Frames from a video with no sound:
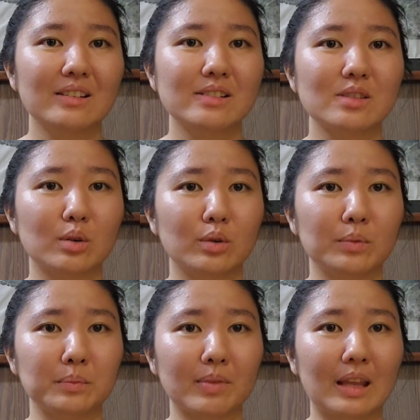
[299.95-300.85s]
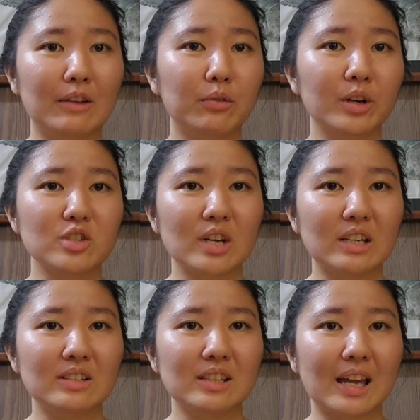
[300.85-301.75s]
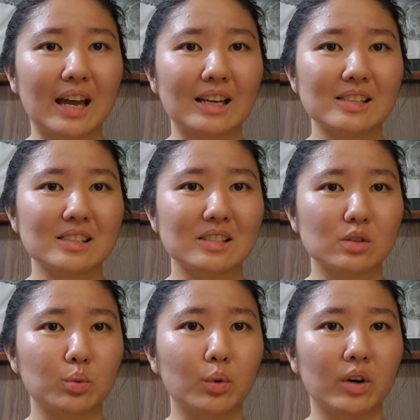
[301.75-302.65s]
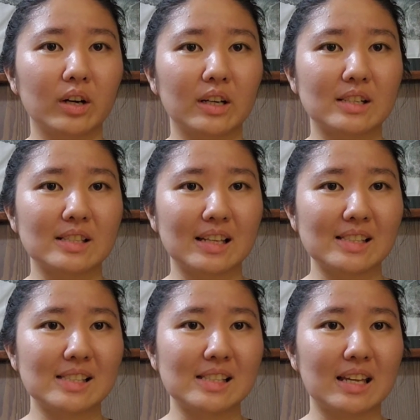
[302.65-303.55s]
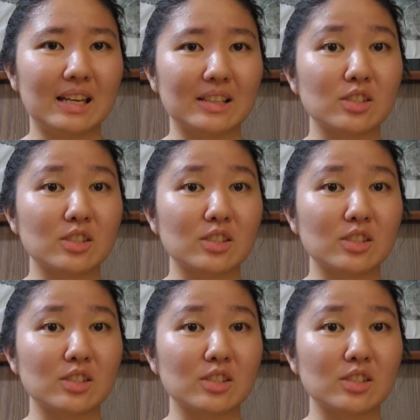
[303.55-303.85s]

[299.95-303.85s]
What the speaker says: So if we're trying to cast towards, let's say, a